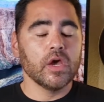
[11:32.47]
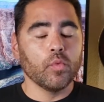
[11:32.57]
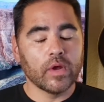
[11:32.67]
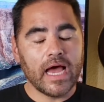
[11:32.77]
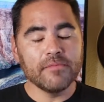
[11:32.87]

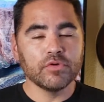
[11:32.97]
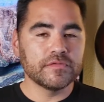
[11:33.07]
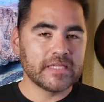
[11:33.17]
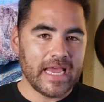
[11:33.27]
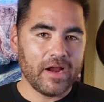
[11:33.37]
When I
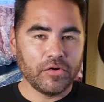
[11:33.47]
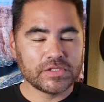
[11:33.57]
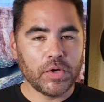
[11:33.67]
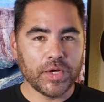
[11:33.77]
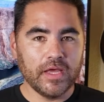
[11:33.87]
moved to
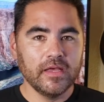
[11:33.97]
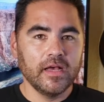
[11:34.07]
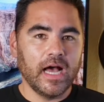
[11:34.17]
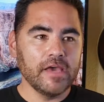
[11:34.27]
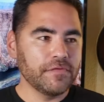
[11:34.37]
Arizona,
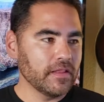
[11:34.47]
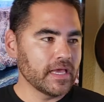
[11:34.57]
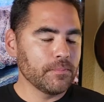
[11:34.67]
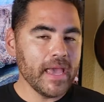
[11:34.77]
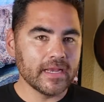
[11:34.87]
I felt
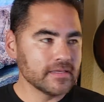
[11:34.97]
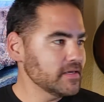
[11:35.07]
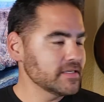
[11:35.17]
like, man,